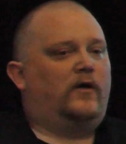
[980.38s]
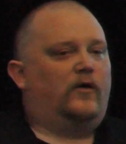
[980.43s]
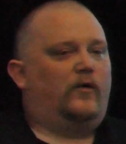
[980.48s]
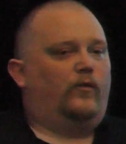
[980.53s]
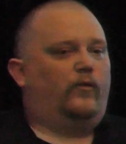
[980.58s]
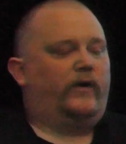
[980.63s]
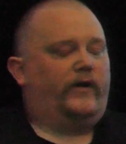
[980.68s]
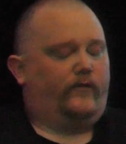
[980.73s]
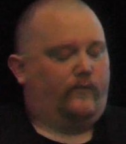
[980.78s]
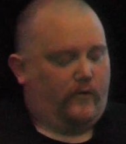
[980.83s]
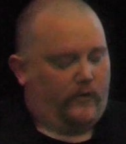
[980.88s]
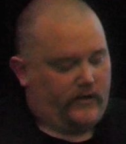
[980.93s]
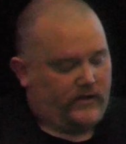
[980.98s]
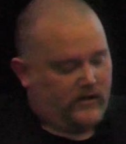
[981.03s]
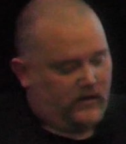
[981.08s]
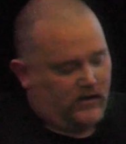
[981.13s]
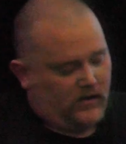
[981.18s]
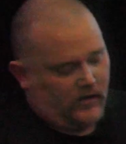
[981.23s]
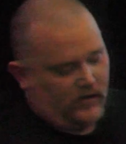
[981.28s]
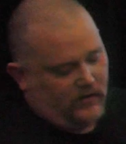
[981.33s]
We've worked
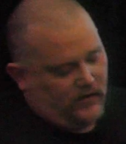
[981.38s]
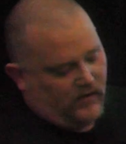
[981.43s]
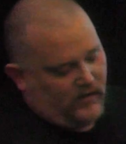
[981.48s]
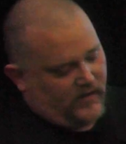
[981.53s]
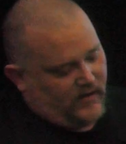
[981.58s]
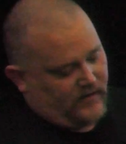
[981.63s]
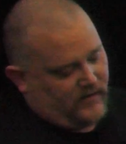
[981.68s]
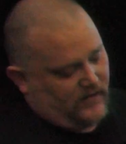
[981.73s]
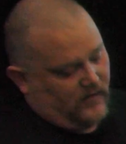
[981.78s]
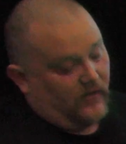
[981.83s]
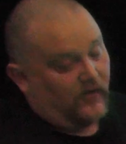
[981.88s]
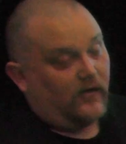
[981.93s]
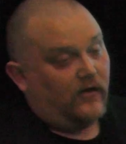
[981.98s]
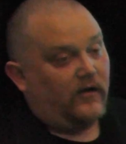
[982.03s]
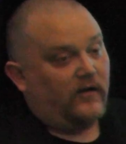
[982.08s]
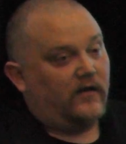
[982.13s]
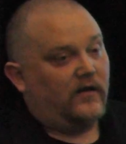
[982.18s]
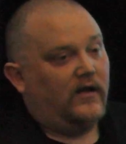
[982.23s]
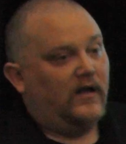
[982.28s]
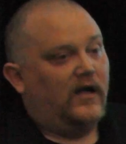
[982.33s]
a lot
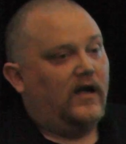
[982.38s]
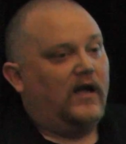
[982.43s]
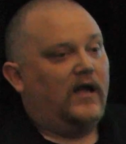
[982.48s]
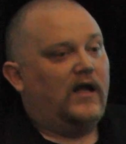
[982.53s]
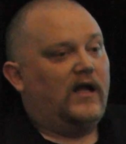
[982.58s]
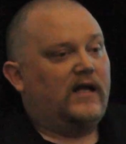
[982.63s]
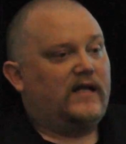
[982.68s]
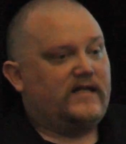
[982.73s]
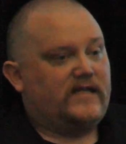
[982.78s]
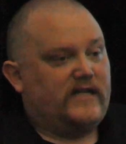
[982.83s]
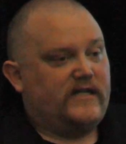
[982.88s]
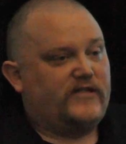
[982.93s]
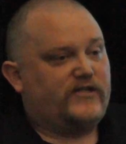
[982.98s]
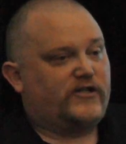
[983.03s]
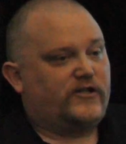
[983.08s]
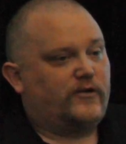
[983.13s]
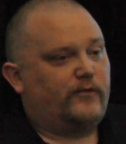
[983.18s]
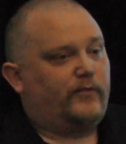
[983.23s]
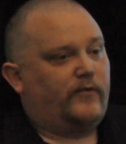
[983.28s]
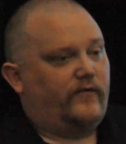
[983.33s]
on
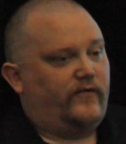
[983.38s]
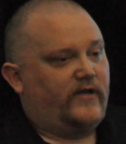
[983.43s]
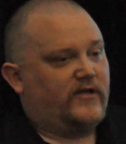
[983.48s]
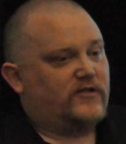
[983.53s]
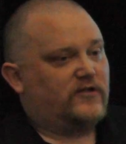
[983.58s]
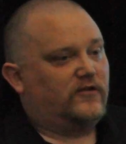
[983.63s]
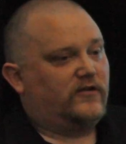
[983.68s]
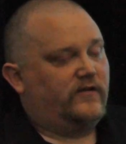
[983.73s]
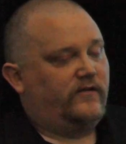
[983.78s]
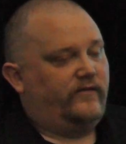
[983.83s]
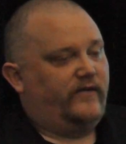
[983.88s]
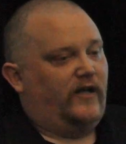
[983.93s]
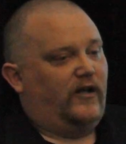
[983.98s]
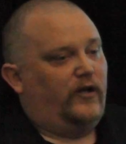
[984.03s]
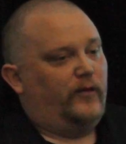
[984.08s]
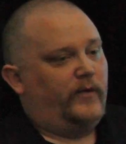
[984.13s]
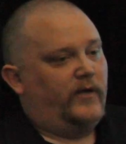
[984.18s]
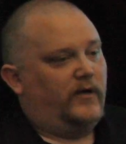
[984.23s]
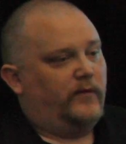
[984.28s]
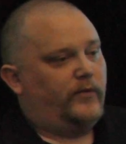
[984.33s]
teacher professional
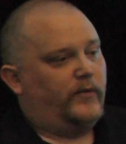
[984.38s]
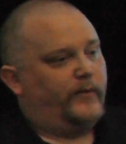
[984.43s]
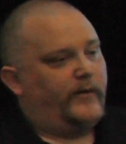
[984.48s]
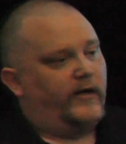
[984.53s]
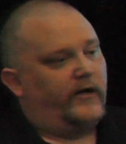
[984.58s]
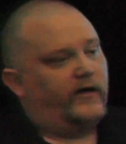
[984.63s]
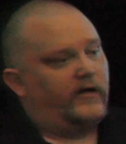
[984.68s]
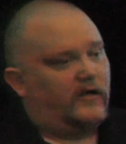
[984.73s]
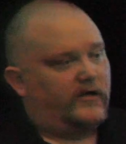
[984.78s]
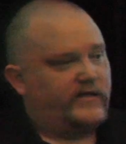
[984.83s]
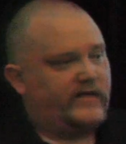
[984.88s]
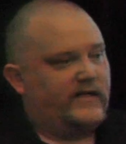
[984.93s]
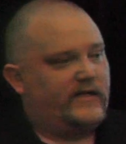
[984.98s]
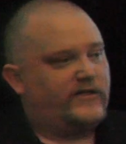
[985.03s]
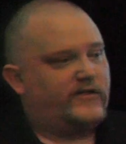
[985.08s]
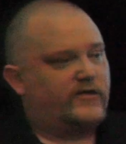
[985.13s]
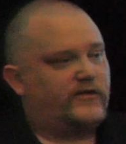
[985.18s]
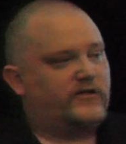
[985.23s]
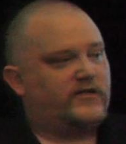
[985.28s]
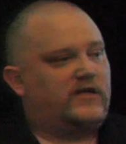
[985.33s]
development, preparing our
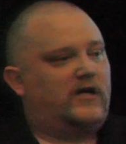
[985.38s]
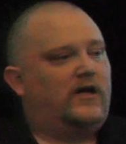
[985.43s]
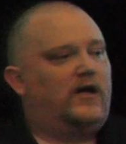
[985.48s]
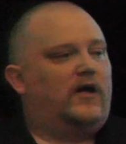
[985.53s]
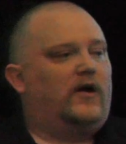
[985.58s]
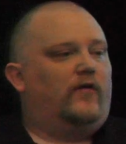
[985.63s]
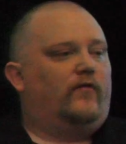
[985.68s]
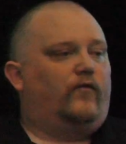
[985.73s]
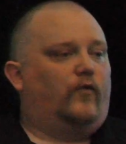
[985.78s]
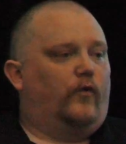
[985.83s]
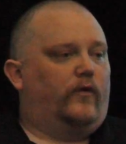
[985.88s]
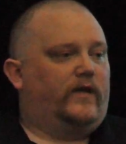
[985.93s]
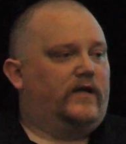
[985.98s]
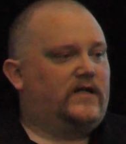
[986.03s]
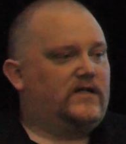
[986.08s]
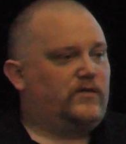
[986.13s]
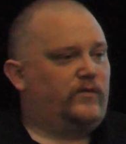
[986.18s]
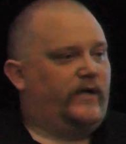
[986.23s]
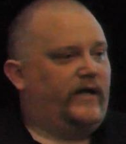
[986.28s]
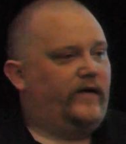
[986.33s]
teachers for
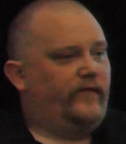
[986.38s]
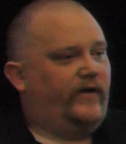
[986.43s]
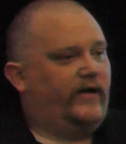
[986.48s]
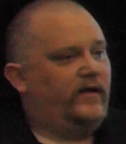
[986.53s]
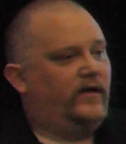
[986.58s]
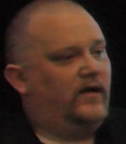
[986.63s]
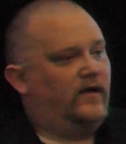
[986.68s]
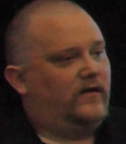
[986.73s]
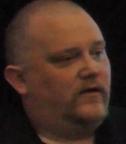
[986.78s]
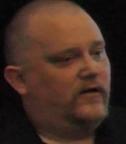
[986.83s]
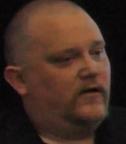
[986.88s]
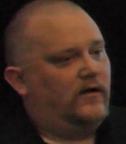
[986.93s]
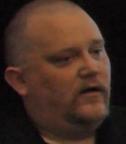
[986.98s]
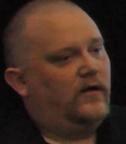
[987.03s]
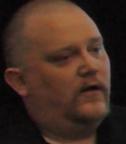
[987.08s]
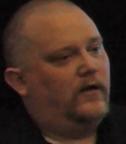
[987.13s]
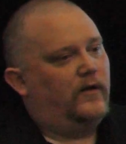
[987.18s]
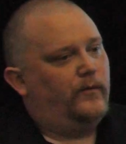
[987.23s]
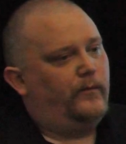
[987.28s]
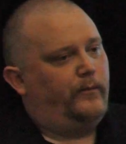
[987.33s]
this. We have another
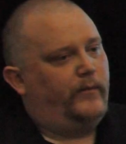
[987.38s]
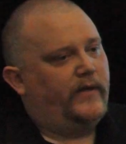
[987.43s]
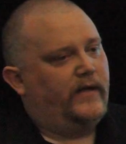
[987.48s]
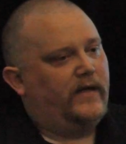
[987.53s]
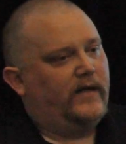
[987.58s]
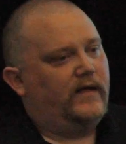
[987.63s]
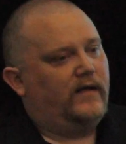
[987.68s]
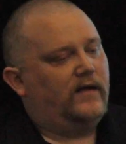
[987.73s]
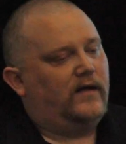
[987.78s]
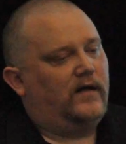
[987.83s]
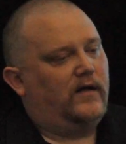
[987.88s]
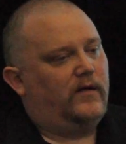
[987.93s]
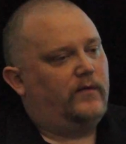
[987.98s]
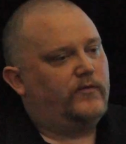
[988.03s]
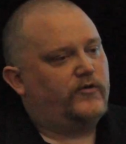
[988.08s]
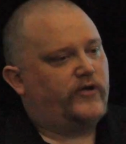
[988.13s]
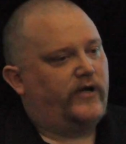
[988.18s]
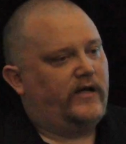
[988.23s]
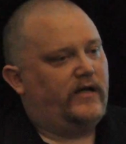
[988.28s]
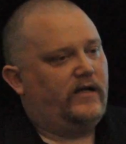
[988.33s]
big
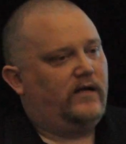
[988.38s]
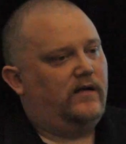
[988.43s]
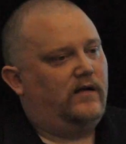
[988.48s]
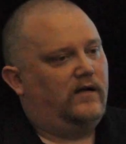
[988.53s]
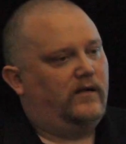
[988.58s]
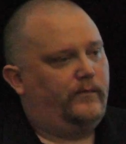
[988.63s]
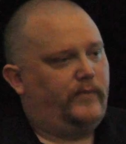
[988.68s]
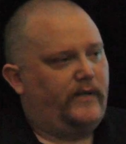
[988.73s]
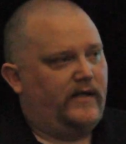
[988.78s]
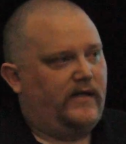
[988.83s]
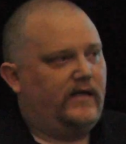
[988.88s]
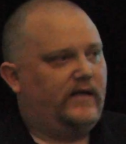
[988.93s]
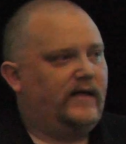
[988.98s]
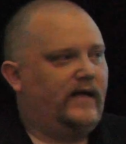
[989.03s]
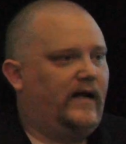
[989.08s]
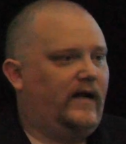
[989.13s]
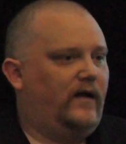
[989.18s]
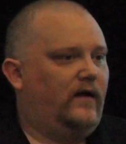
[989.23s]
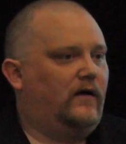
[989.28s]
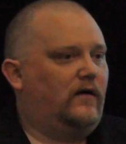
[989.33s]
training PD
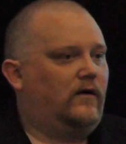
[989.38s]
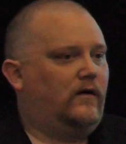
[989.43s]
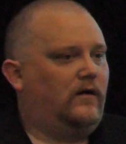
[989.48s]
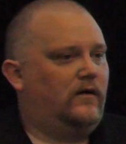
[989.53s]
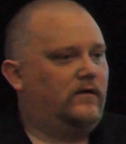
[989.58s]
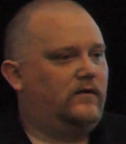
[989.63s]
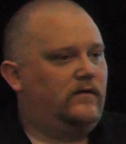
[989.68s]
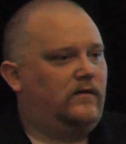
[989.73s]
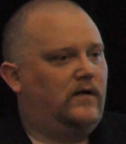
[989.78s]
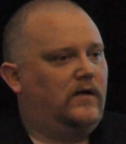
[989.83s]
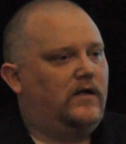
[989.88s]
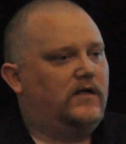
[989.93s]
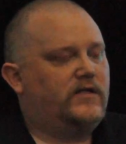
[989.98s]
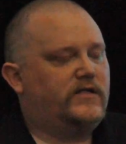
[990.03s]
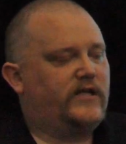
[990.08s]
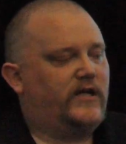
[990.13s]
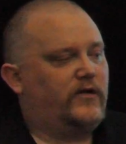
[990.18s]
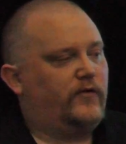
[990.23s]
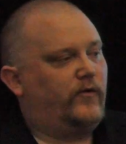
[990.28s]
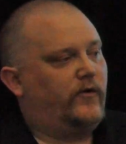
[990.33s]
day on
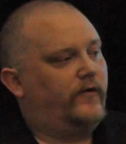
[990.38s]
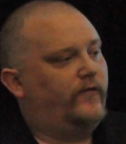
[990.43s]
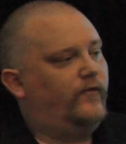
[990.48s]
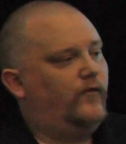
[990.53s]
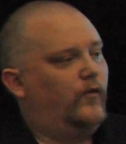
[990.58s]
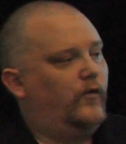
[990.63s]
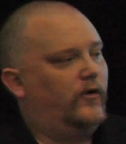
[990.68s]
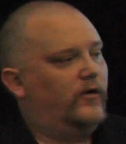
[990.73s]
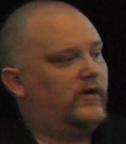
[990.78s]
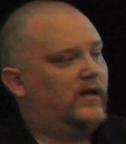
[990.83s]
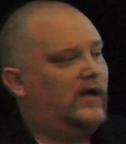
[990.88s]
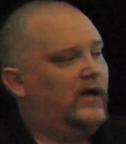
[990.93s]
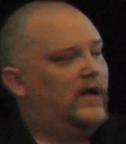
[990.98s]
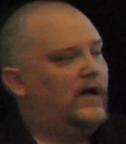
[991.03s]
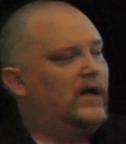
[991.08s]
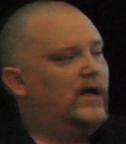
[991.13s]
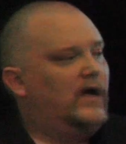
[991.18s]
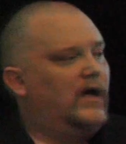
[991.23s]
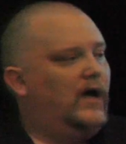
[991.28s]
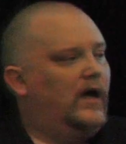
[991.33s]
January 4th,
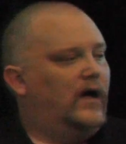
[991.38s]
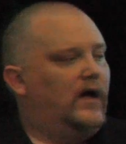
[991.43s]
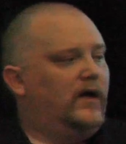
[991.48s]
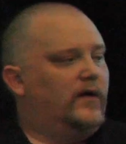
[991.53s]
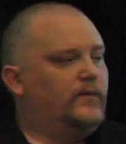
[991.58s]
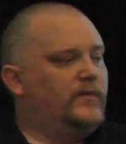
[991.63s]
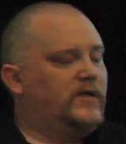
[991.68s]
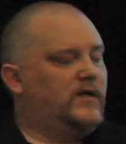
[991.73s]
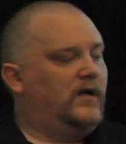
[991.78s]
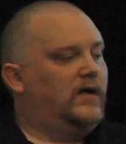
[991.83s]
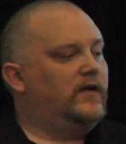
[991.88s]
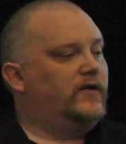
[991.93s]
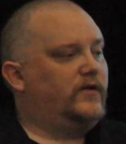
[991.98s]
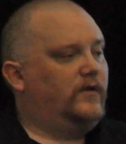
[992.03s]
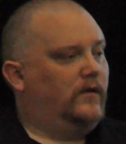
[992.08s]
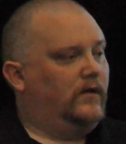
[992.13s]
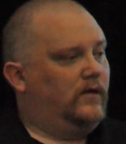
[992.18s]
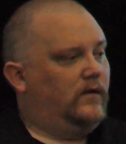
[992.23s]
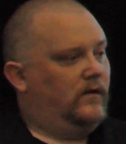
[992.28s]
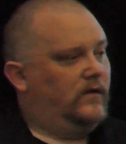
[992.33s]
and
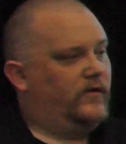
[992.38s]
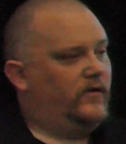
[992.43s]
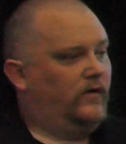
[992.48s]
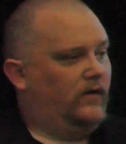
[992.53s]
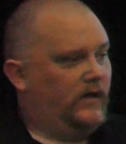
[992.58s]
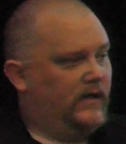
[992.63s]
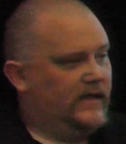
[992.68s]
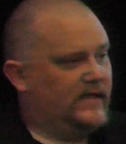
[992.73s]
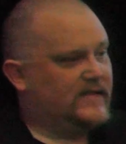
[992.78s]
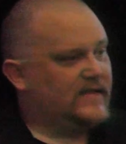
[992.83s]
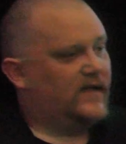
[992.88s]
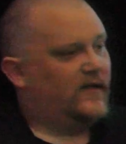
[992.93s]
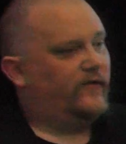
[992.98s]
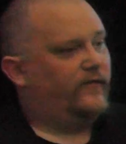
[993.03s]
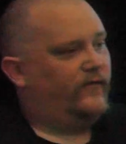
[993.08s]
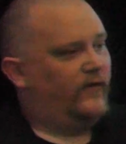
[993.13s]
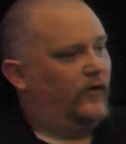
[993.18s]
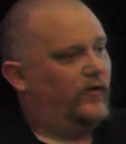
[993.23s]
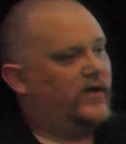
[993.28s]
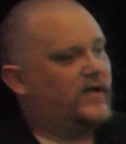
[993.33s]
it's going to
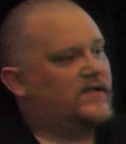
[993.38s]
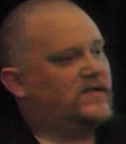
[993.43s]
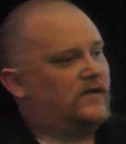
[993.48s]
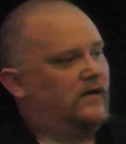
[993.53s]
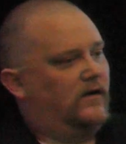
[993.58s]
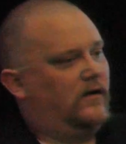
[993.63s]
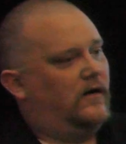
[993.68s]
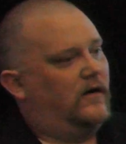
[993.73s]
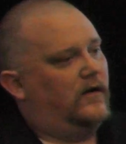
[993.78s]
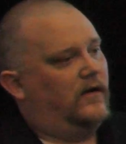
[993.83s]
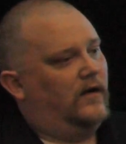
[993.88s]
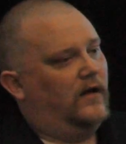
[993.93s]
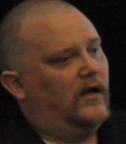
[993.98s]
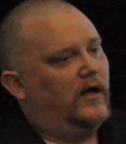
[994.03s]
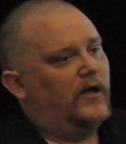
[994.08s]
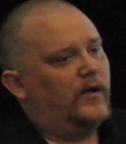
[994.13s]
focus on